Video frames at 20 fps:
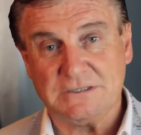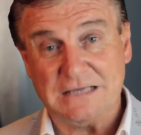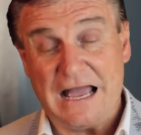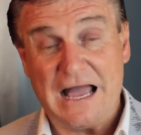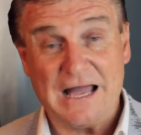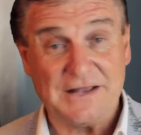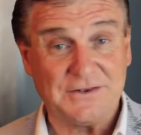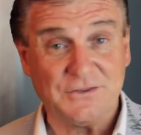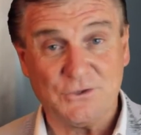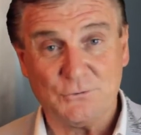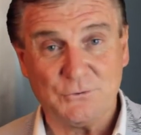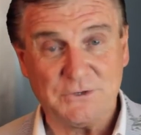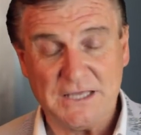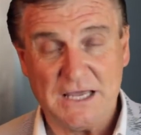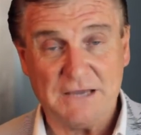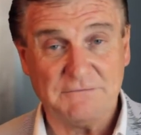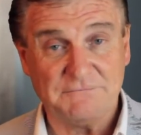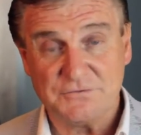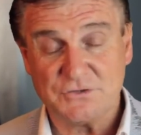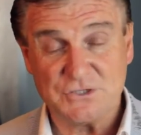garden that we
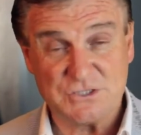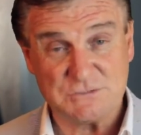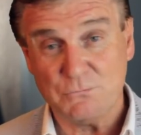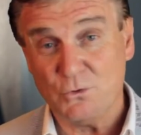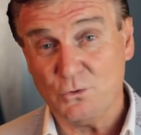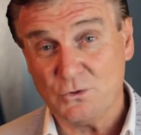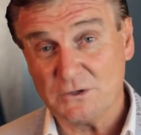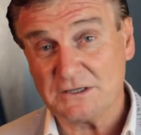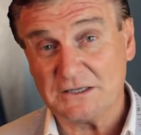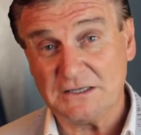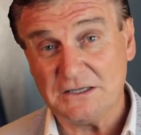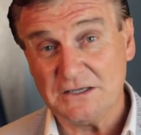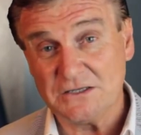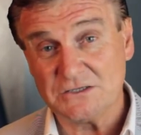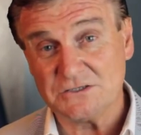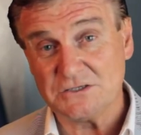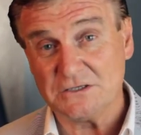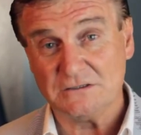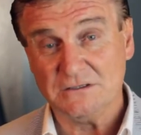have for the smaller kids,